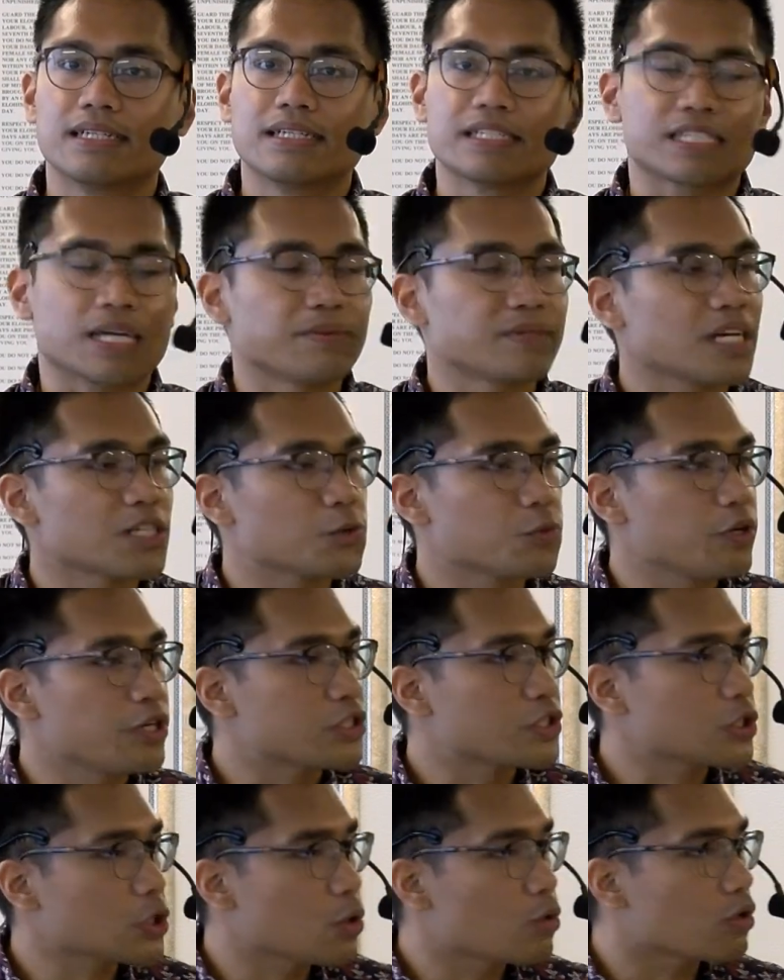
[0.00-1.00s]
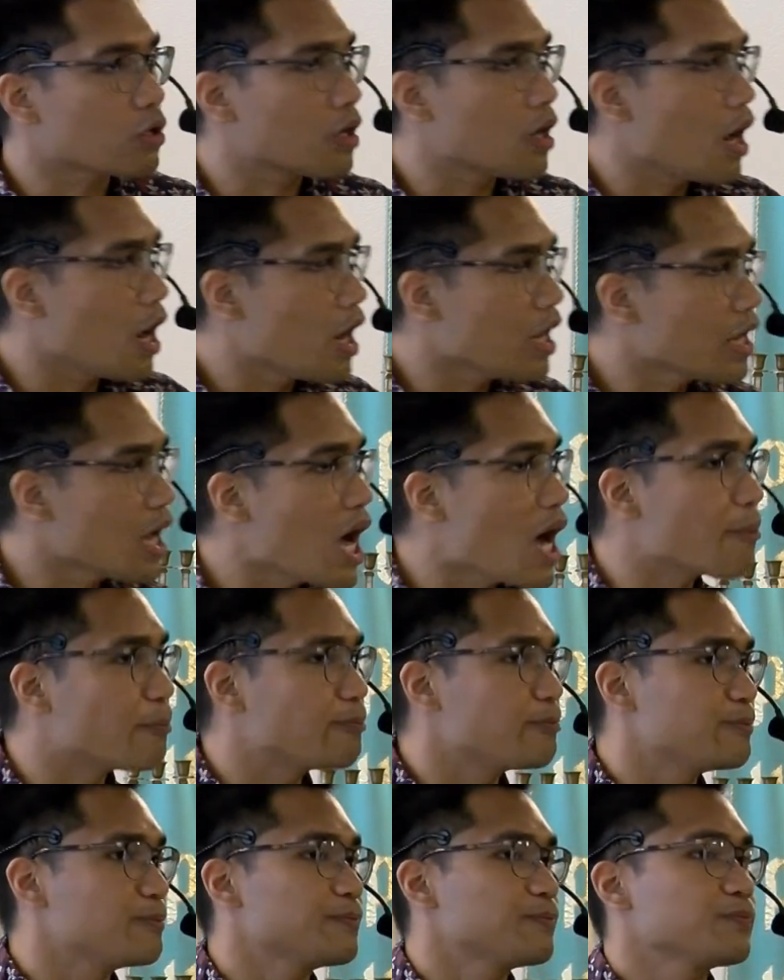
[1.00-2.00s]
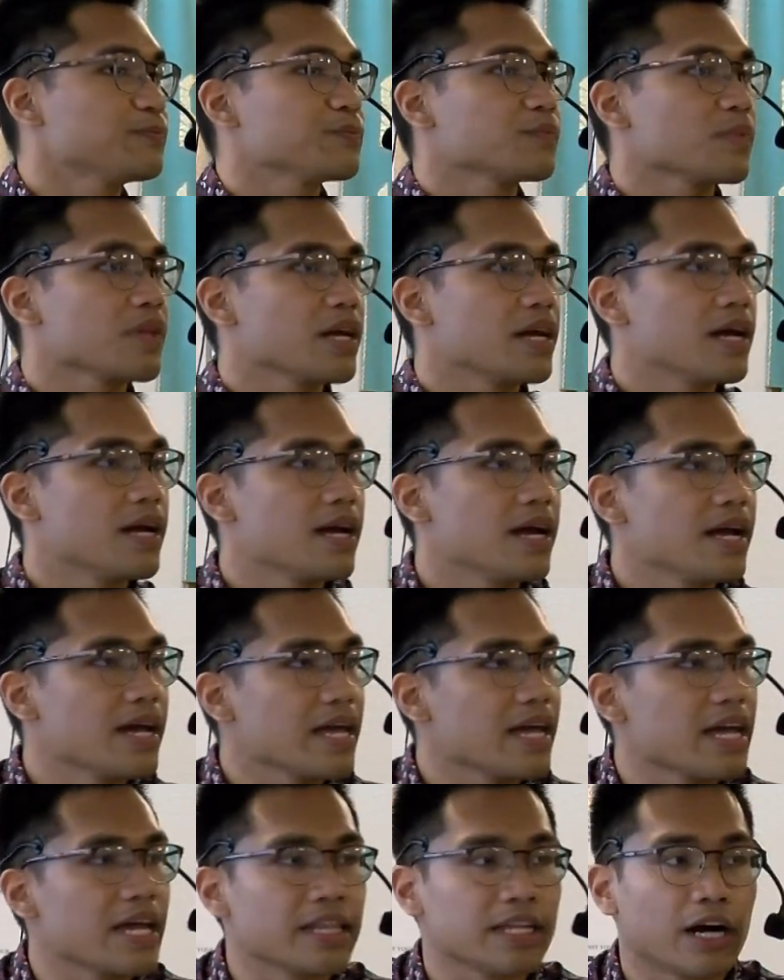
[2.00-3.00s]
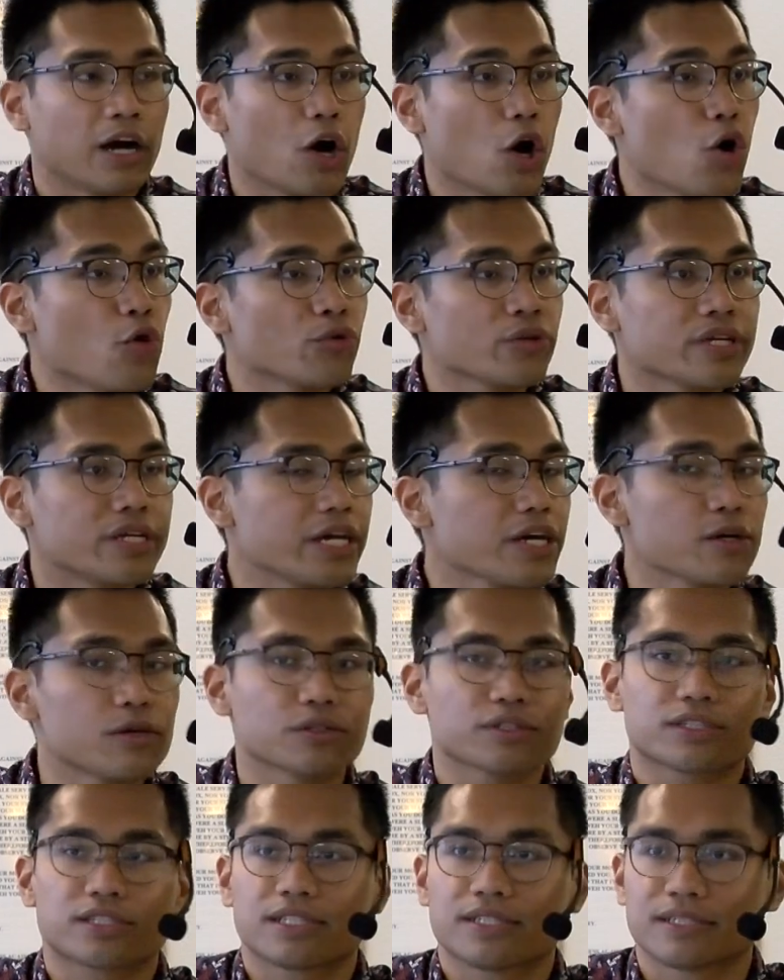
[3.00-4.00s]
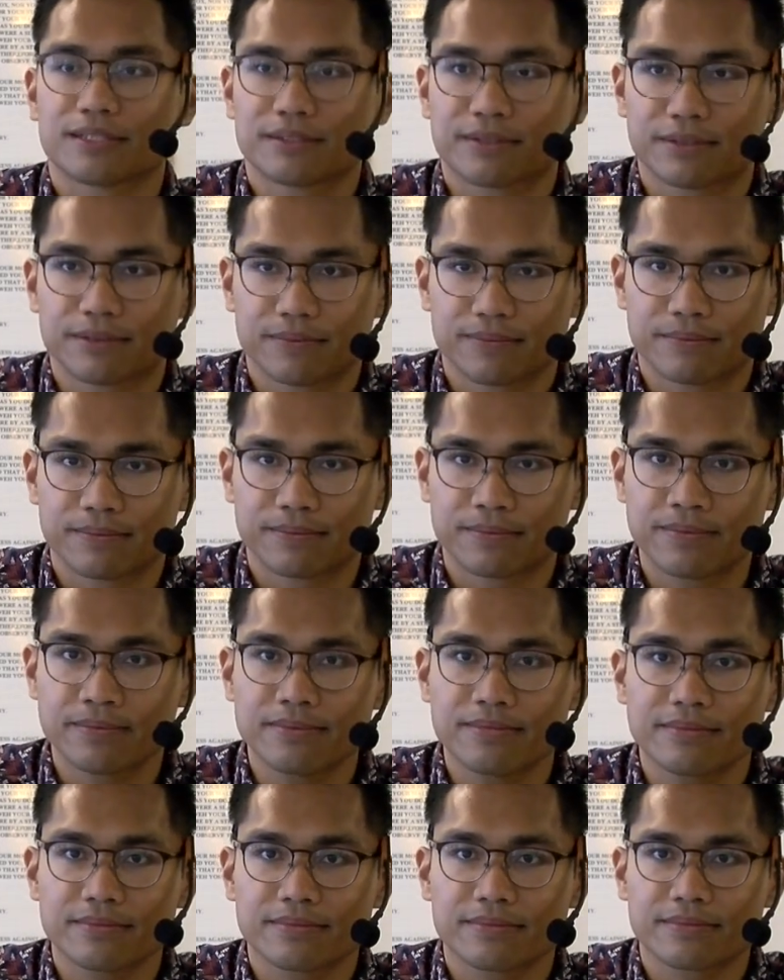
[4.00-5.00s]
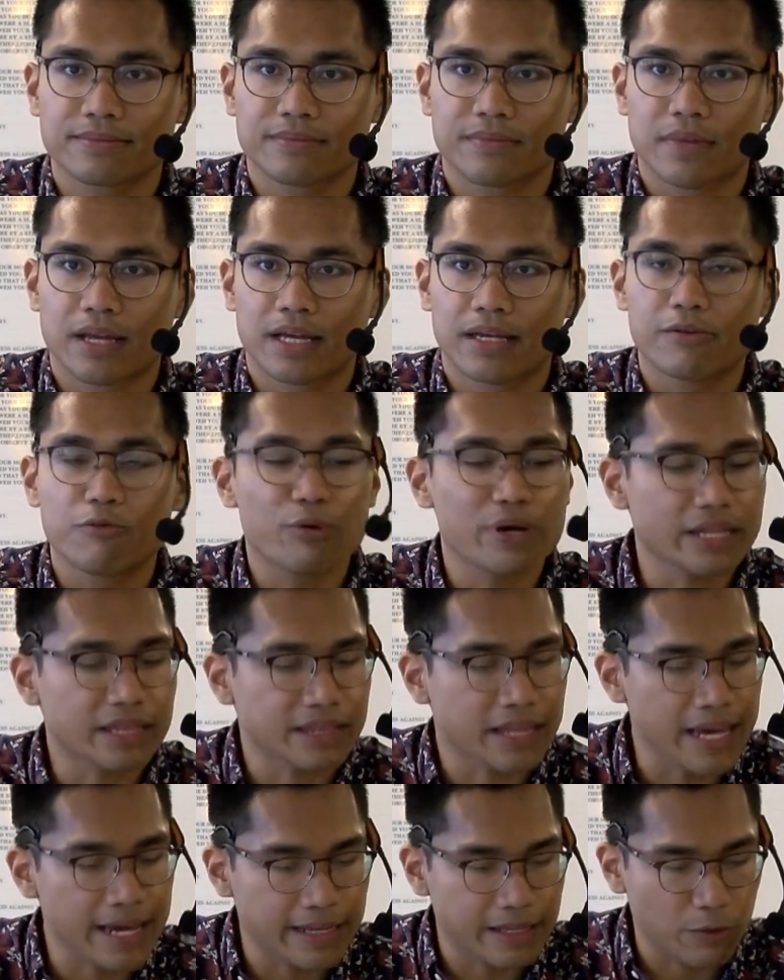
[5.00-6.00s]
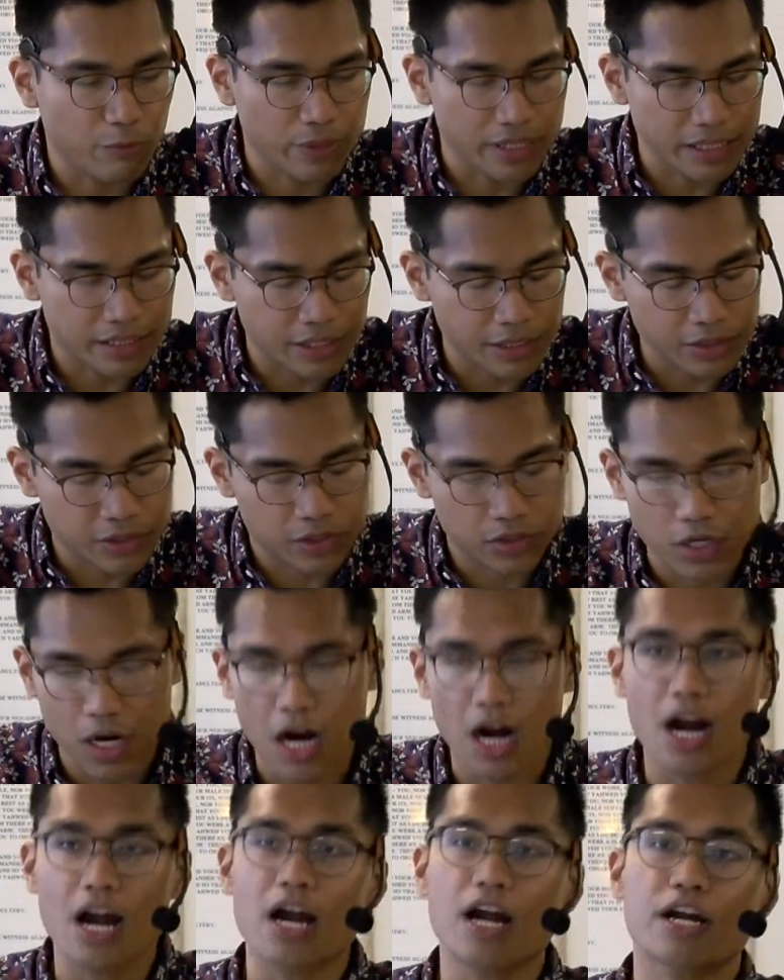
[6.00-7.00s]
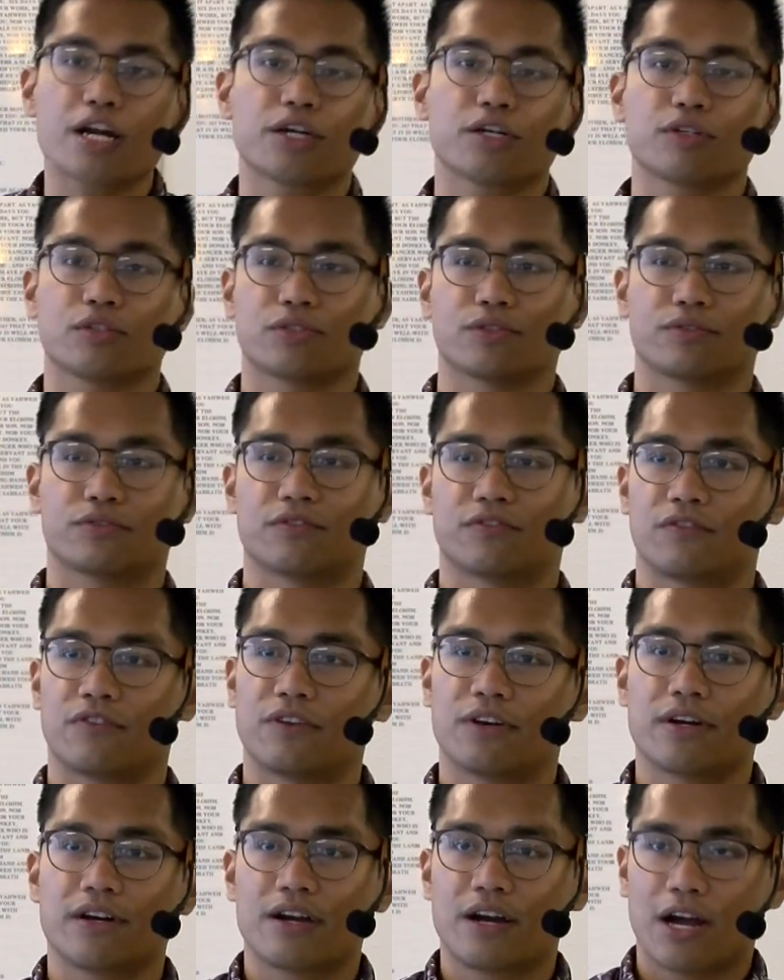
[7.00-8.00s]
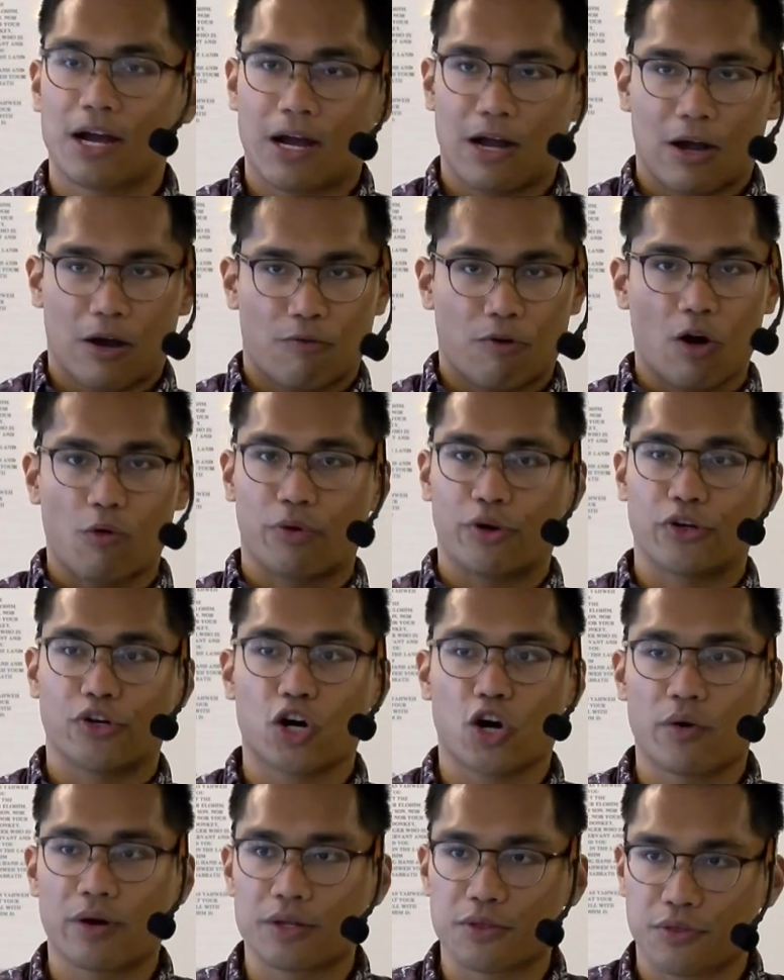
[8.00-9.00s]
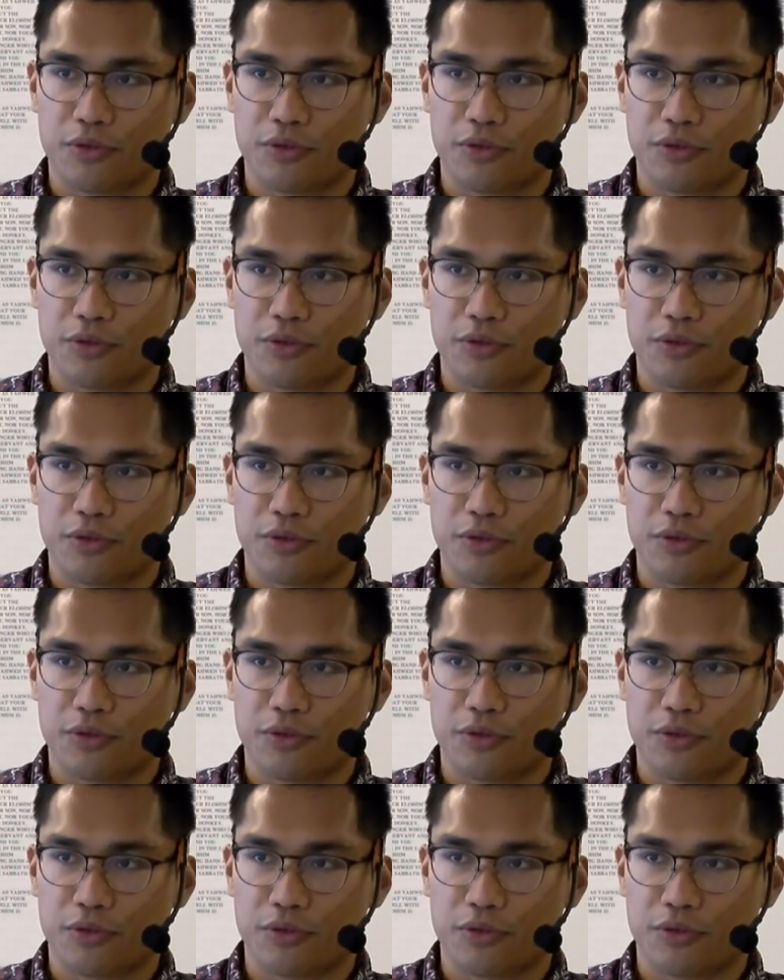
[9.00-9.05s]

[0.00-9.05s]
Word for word: Sometimes we're so caught up in our own guilt. Hmm? we think we deserve what we're going